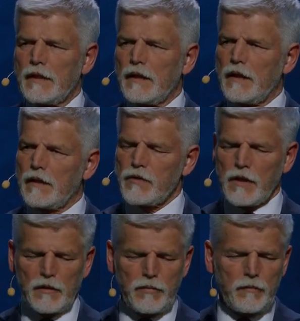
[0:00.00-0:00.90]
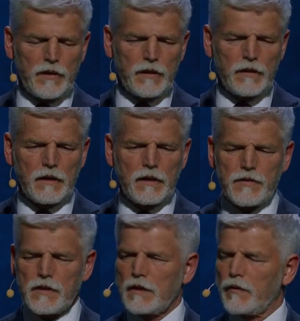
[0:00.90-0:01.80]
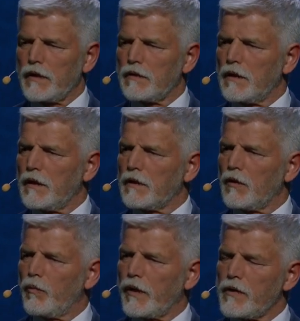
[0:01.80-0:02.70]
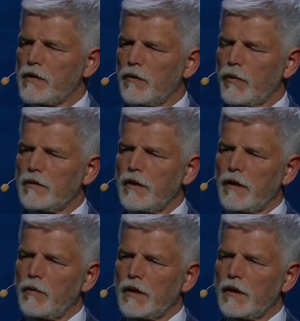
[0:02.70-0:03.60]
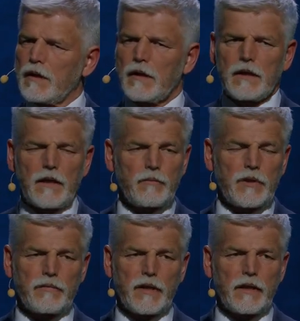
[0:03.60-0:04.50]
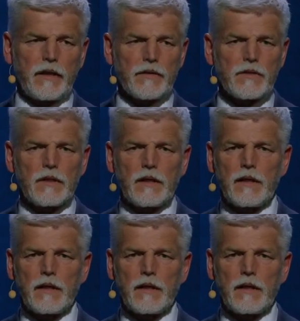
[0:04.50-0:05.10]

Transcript: Uh, Czech Republic has a great uh, cooperation with Taiwan in a number of areas, uh,